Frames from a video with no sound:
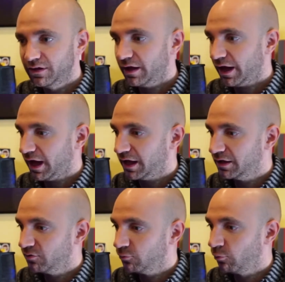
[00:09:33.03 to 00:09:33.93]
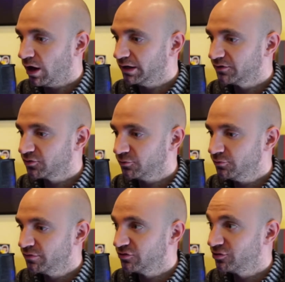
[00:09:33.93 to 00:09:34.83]
And while it's
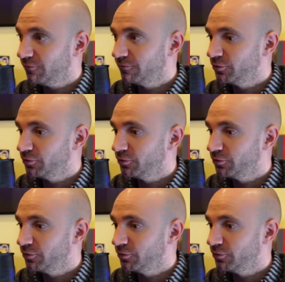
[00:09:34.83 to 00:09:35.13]
true that jet